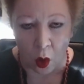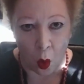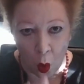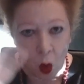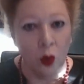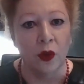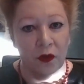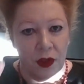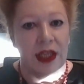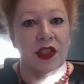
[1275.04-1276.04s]
All of
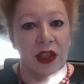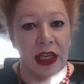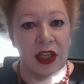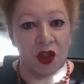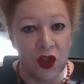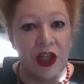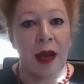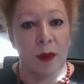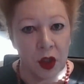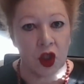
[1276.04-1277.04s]
this is
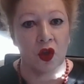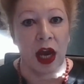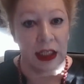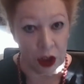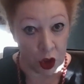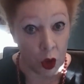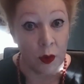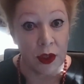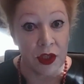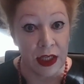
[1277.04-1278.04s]
demonstrating to
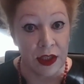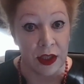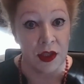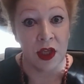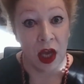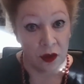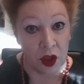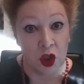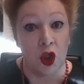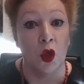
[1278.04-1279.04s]
assessors
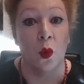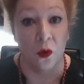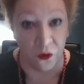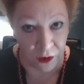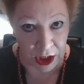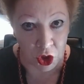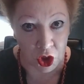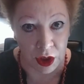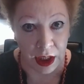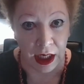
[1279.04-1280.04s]
that you will
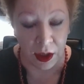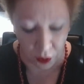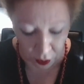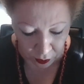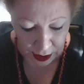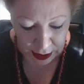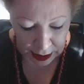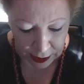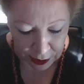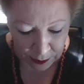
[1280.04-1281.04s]
finish in 3
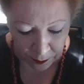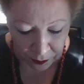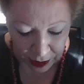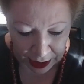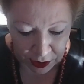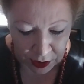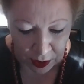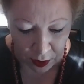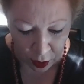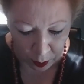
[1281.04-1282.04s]
years. That's
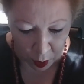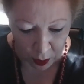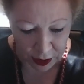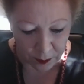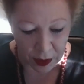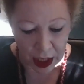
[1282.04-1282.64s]
the point.